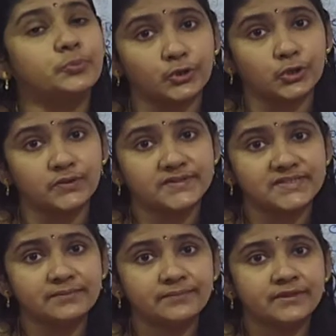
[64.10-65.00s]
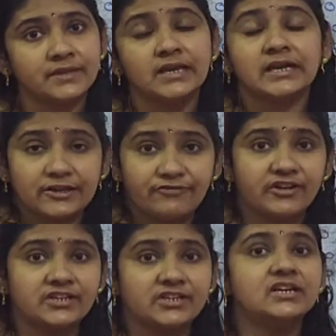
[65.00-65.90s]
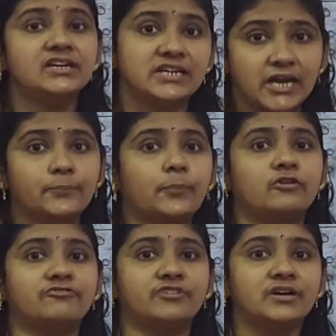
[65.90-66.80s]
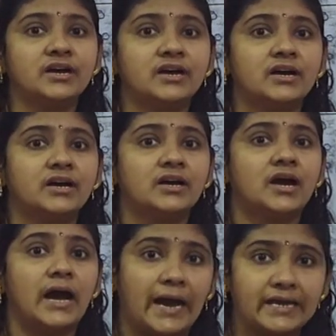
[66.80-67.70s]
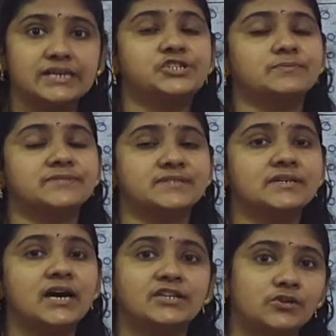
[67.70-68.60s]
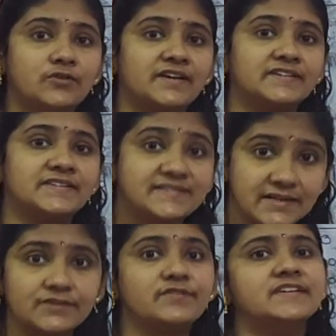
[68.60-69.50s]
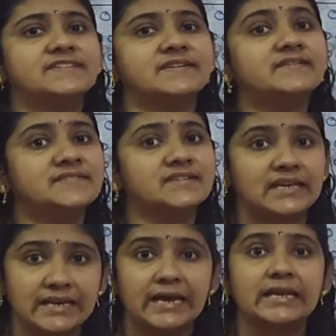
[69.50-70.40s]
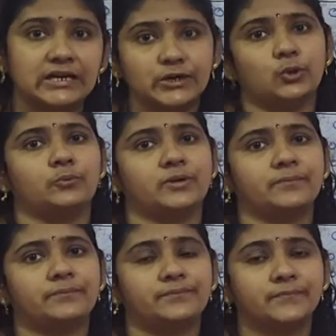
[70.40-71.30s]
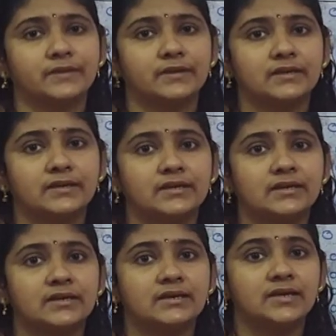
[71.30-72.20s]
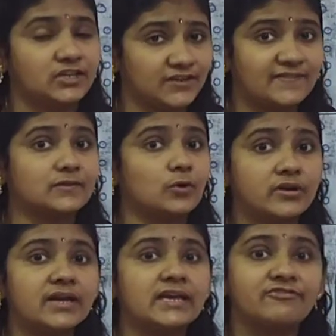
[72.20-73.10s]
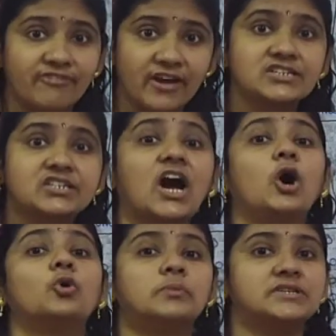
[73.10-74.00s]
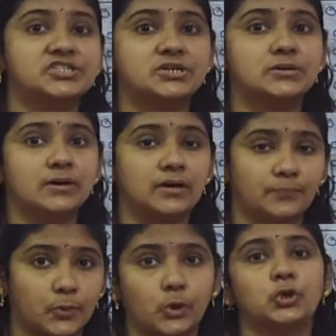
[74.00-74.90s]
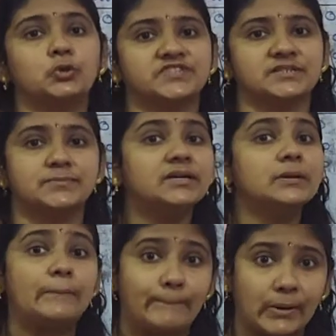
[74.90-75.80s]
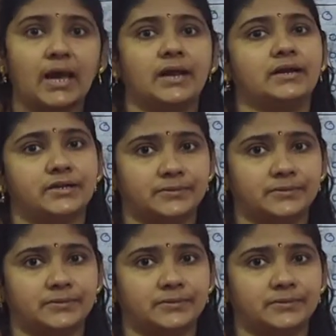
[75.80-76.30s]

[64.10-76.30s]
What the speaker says: produce different type of items, otherwise services in an economy. It is not in fact how much produced but planned.